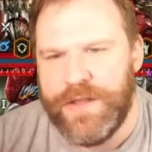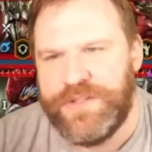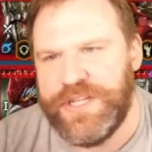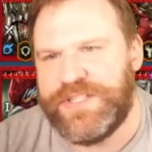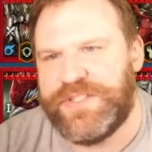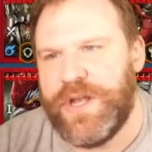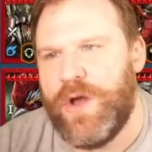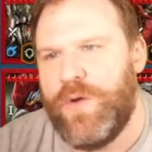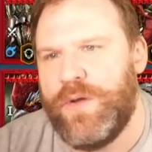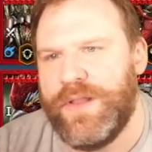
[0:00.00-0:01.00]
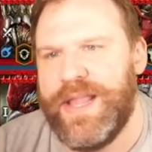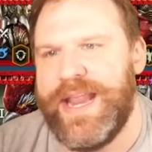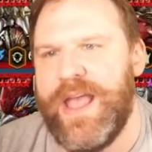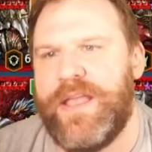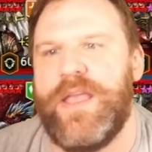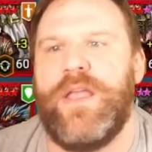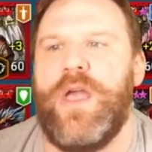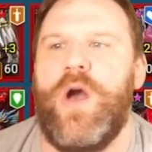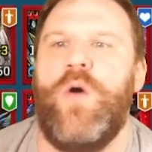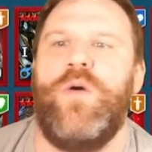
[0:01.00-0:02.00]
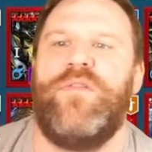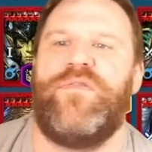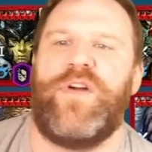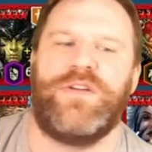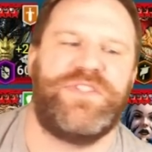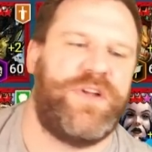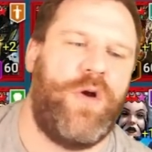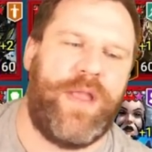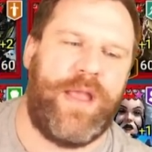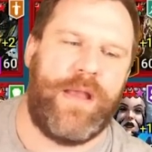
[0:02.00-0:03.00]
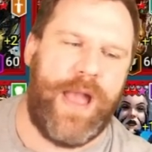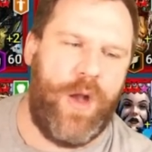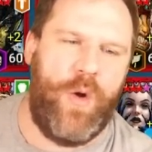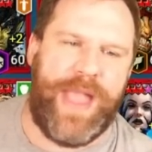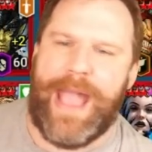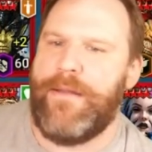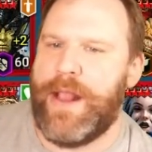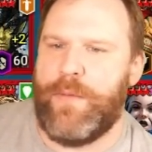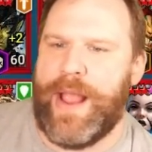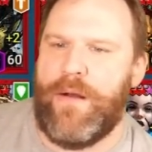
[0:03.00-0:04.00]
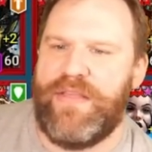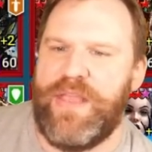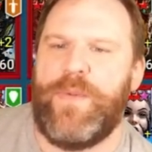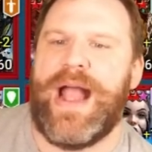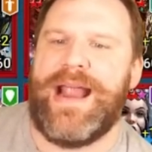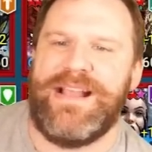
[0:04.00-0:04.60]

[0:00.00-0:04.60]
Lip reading: Just so Lydia can go first. Okay, here we go. I think we got it.